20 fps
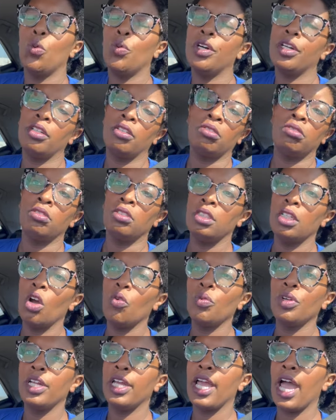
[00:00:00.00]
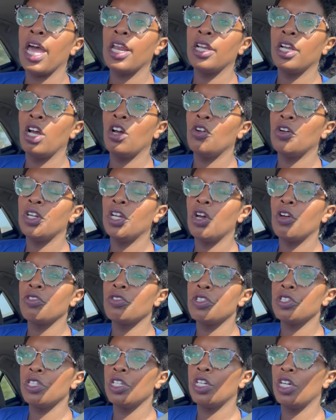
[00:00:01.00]
Well, don't really gotta go. Gonna go
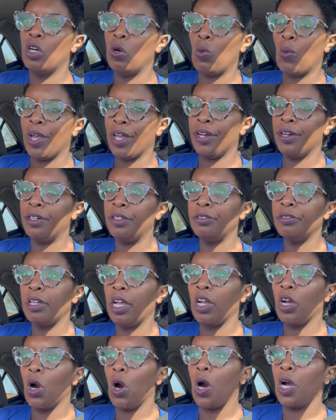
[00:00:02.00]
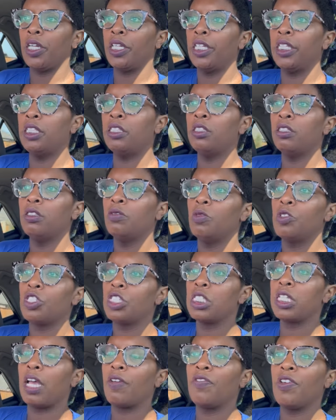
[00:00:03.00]
to the Goodwill in Garland, which
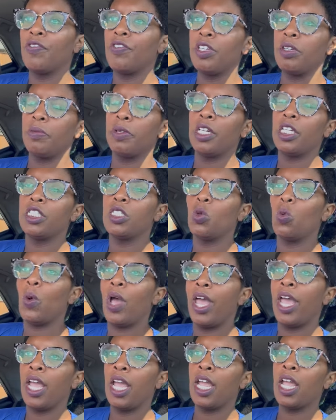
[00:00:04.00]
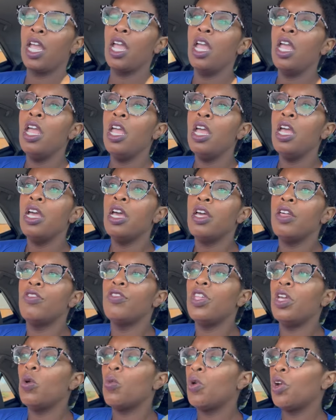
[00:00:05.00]
is like 15 minutes away.
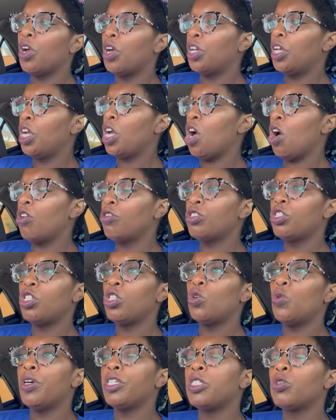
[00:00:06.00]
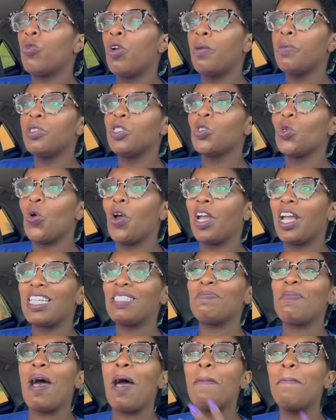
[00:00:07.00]
Then we're gonna go to a swim store
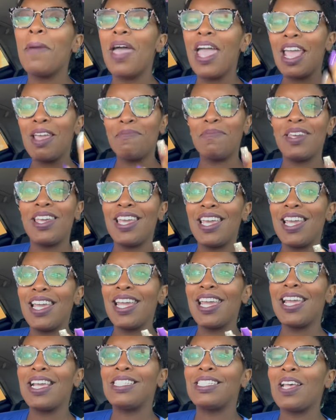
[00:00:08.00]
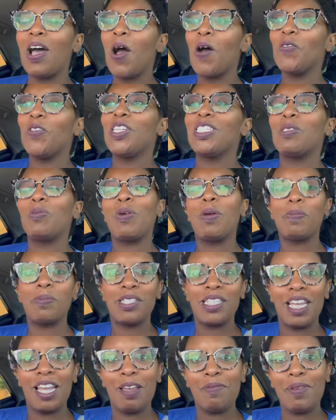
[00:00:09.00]
because my baby is on the swim
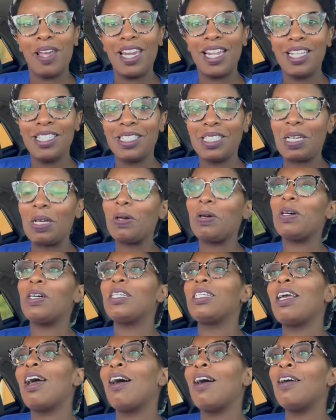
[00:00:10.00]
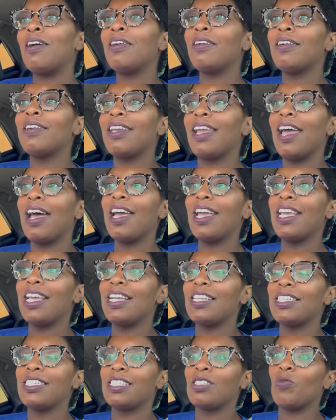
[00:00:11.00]
team at his school, y'all. Yeah, he
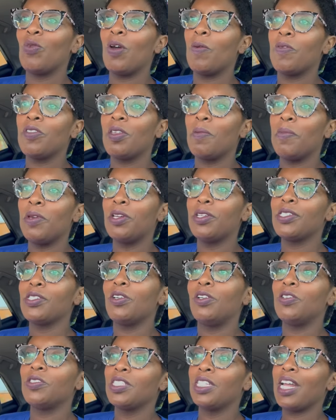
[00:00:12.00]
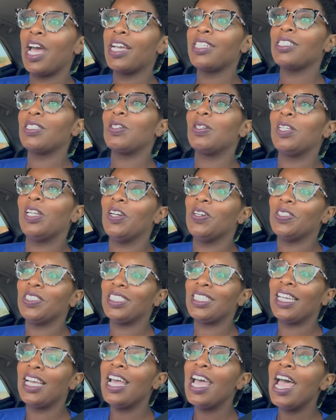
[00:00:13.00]
could just swim with the middle schoolers and high
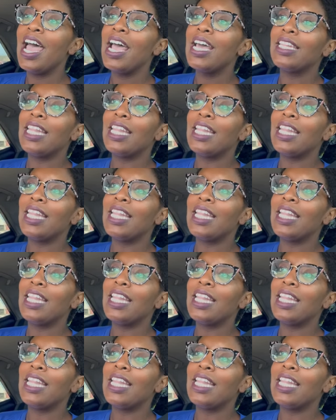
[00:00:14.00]
schoolers.